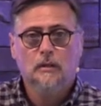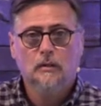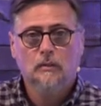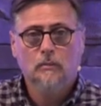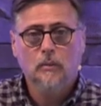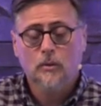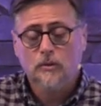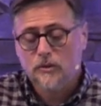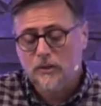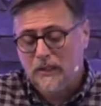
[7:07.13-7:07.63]

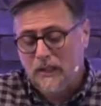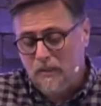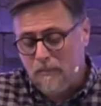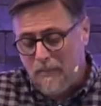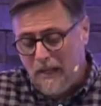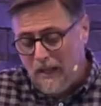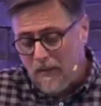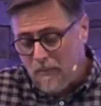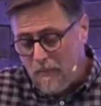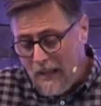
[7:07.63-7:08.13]
mostly in
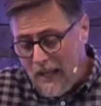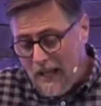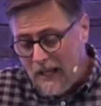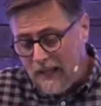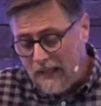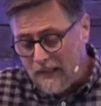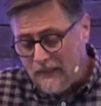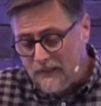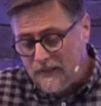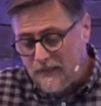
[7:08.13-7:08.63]

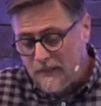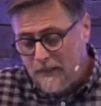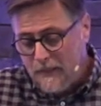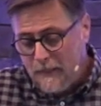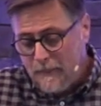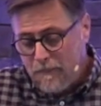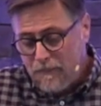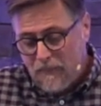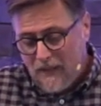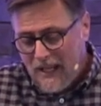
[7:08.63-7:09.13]
mathematics.
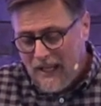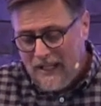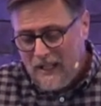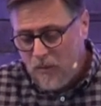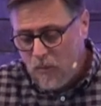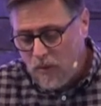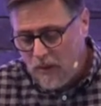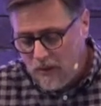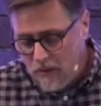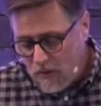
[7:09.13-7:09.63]

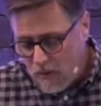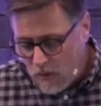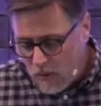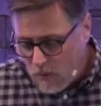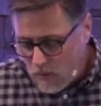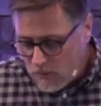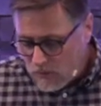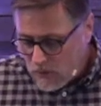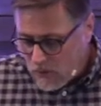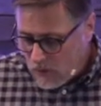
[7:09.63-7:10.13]
Anyone
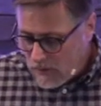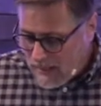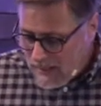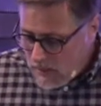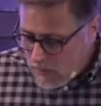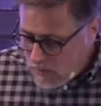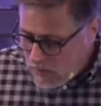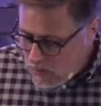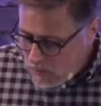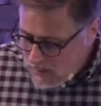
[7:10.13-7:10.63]
knows, or
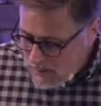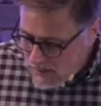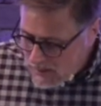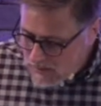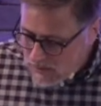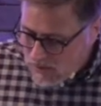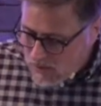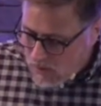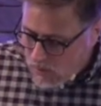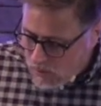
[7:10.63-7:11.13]
anyone who
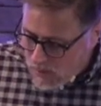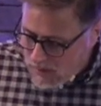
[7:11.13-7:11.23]
does know,